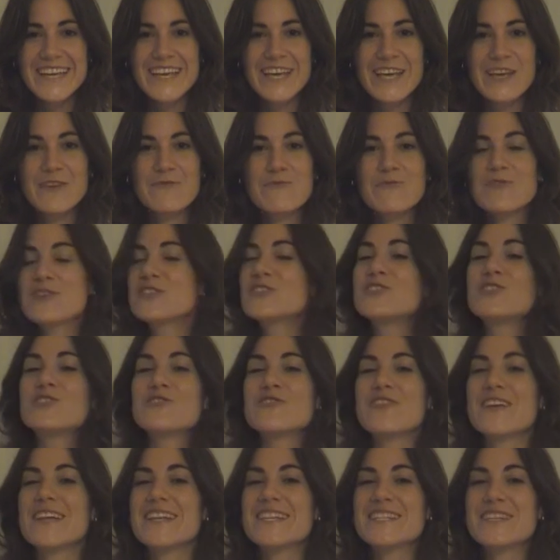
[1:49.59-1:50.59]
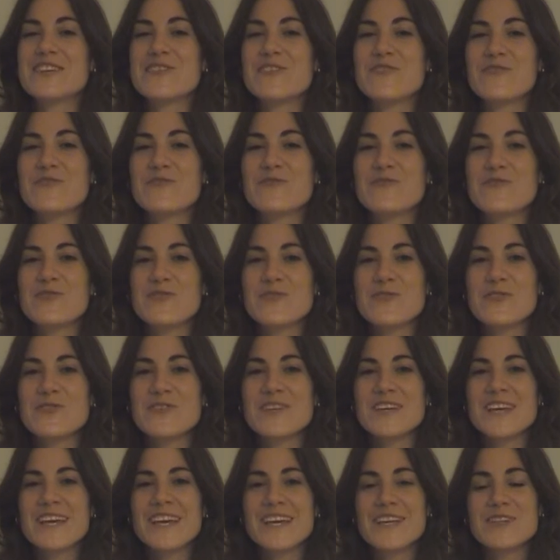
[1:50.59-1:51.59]
in which you're eating your food
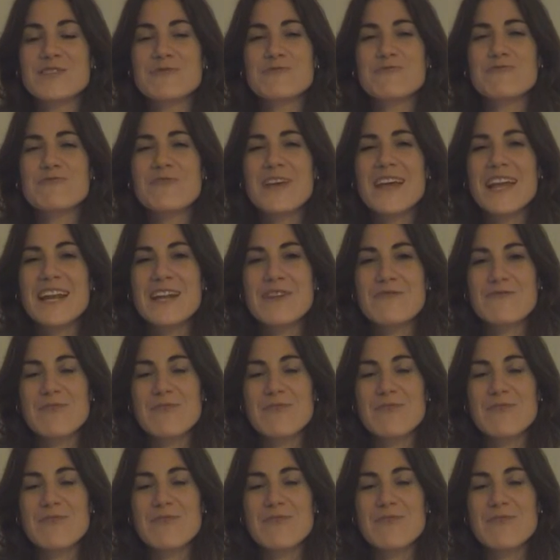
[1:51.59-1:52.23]
is really,